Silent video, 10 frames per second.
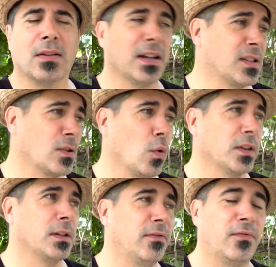That's going
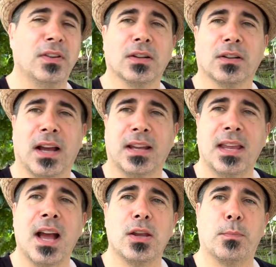to feel like
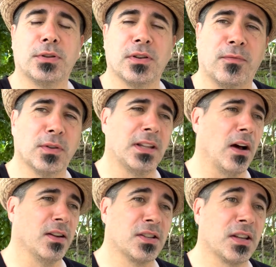yeah, you put your foot
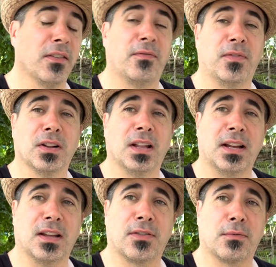down, it's going to feel like
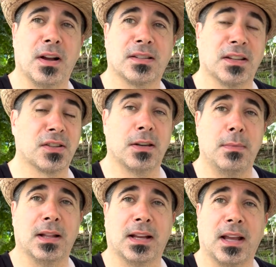a thrust. It's going to
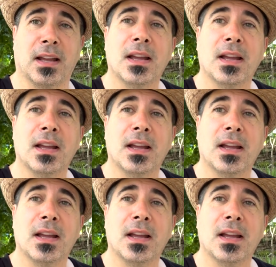be like a